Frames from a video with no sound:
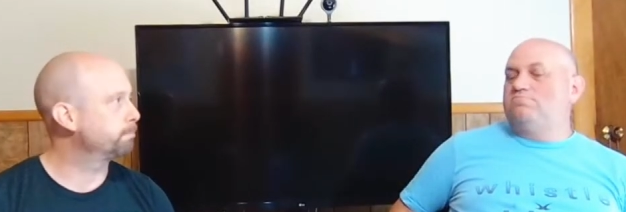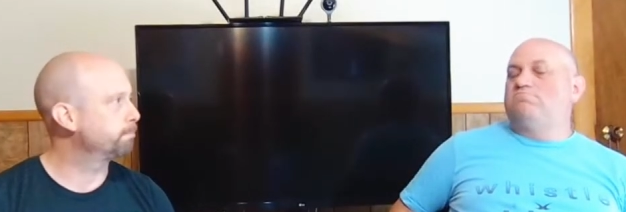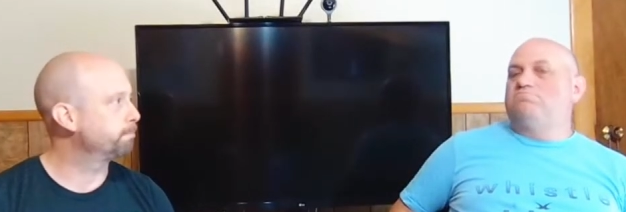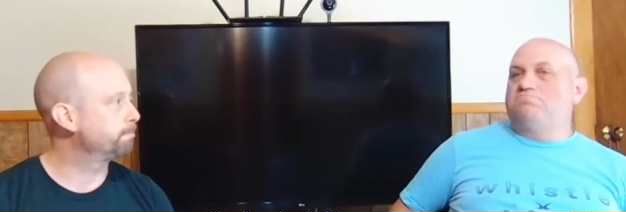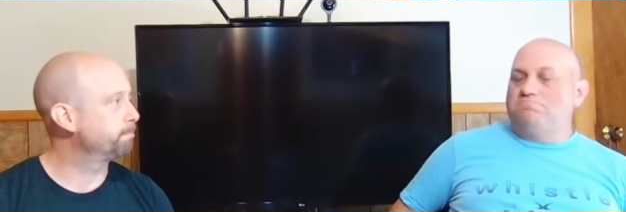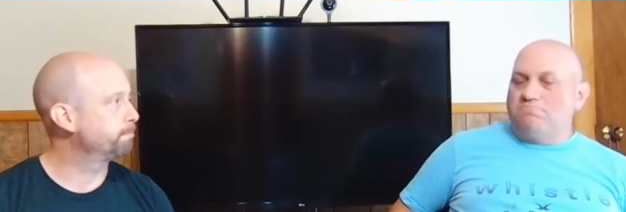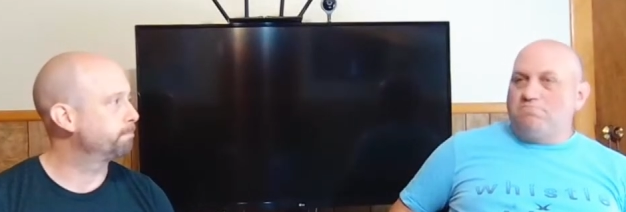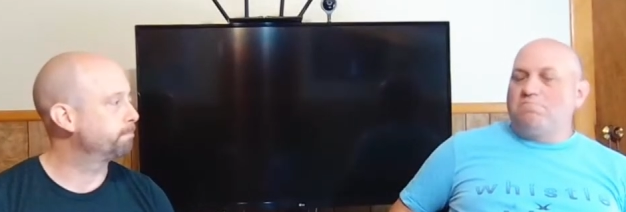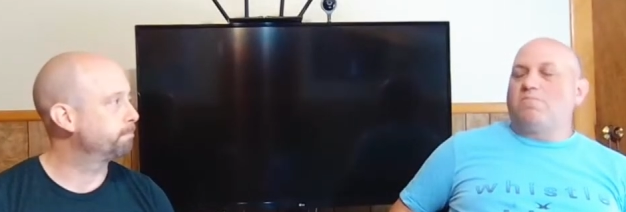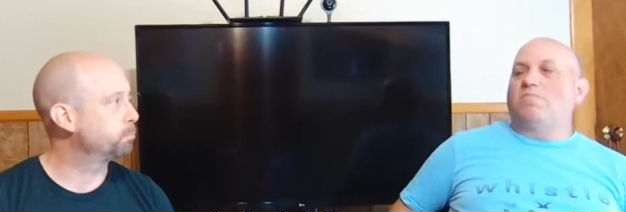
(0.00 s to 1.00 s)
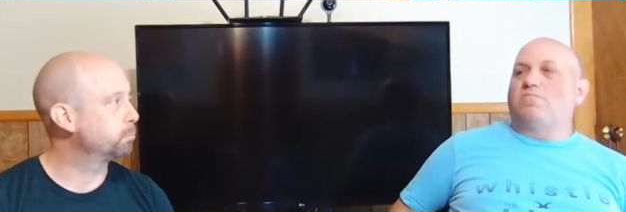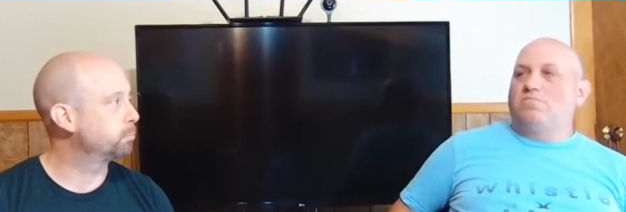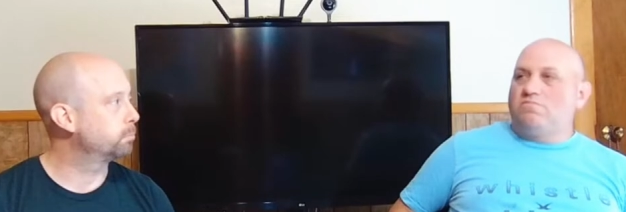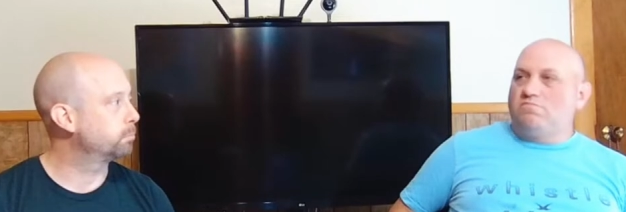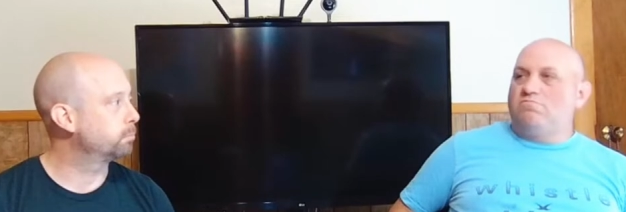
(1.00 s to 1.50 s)

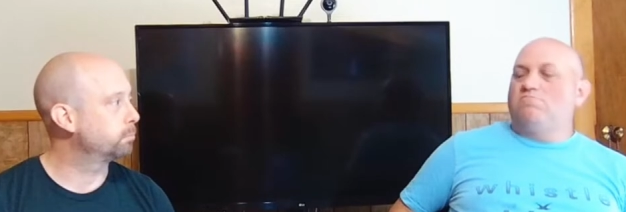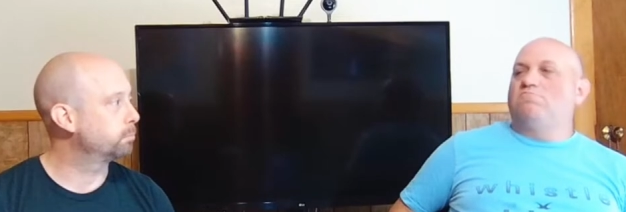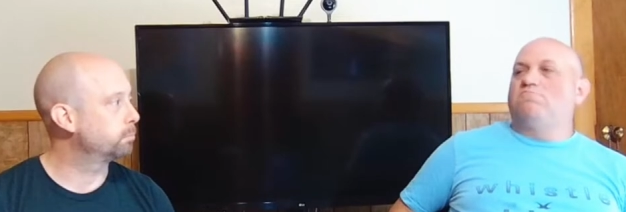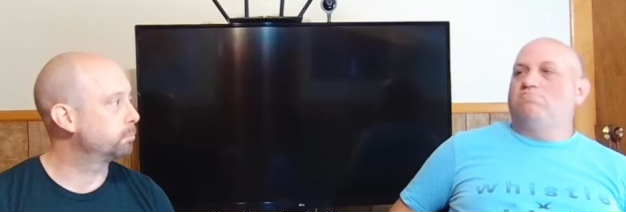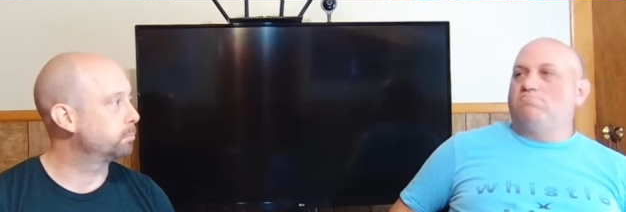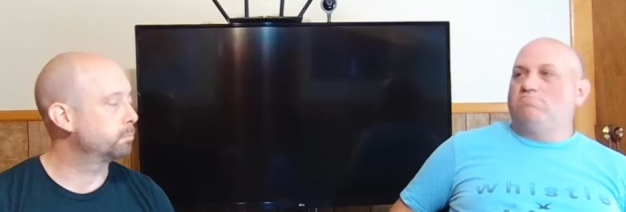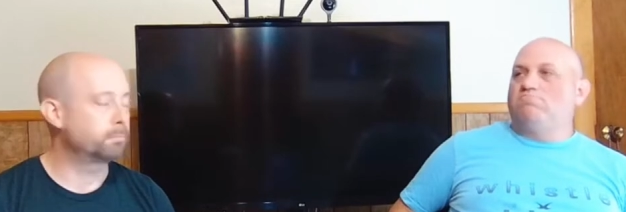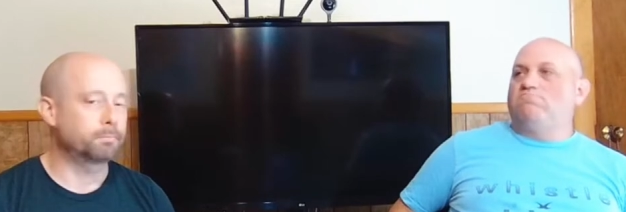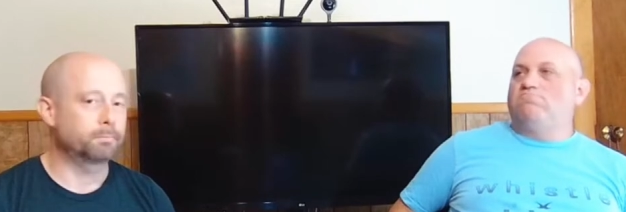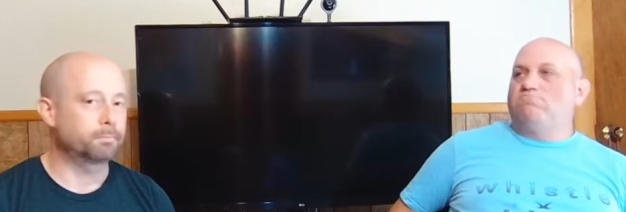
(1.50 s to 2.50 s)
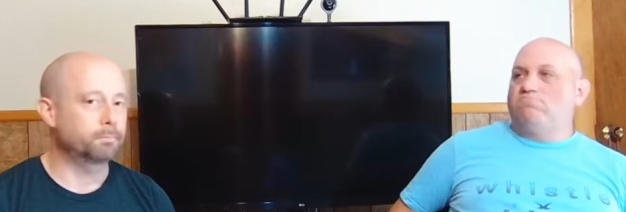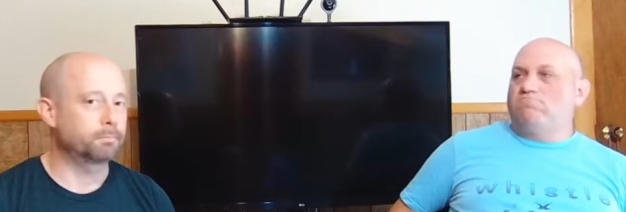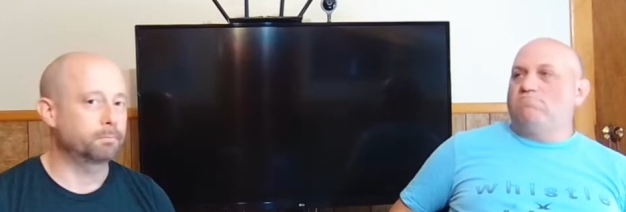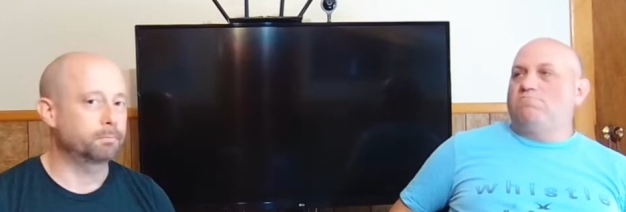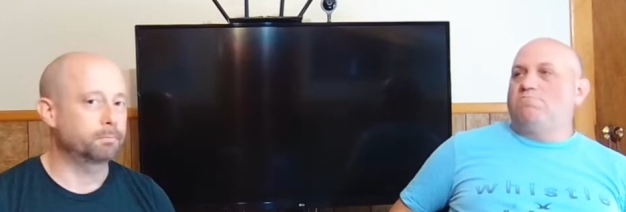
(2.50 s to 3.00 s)

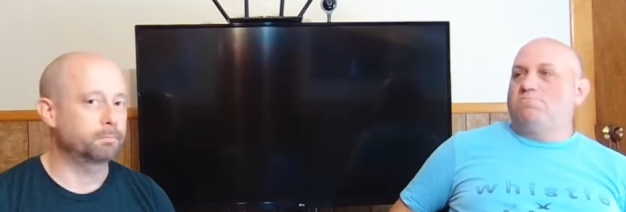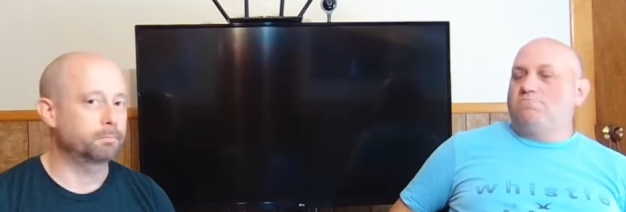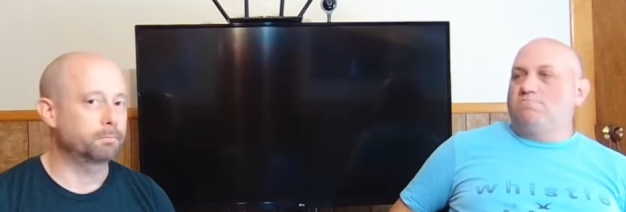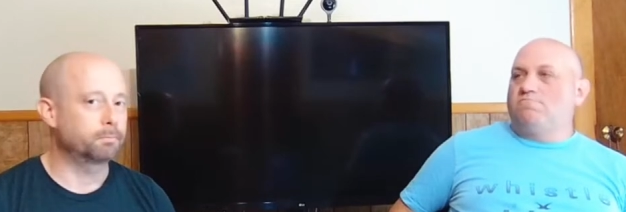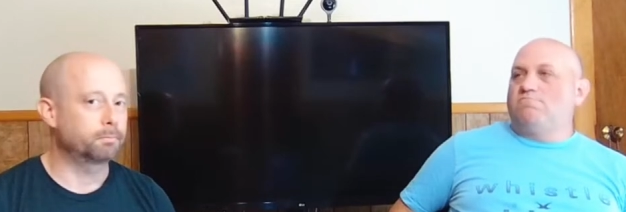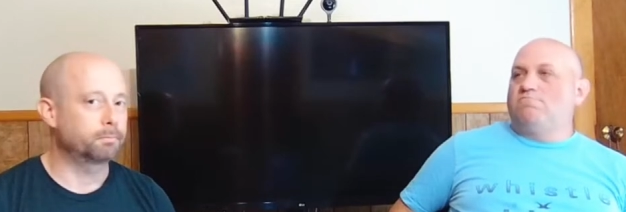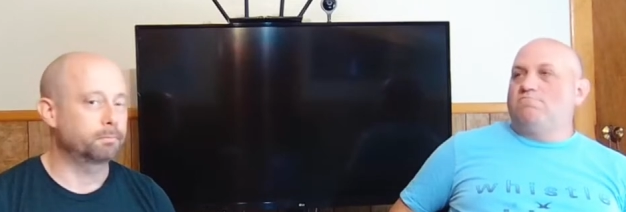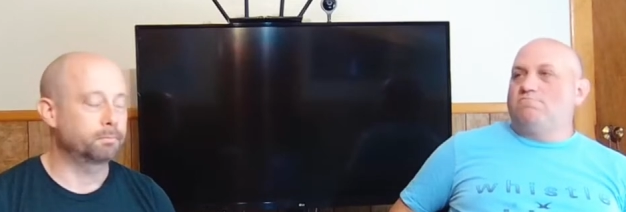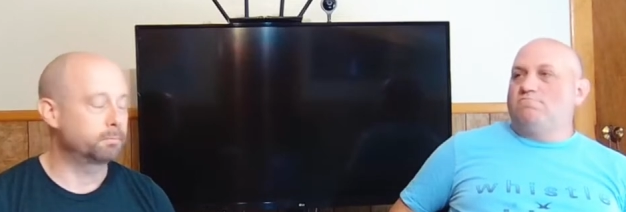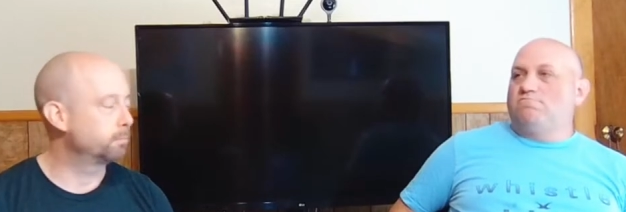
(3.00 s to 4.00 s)
(no one is talking)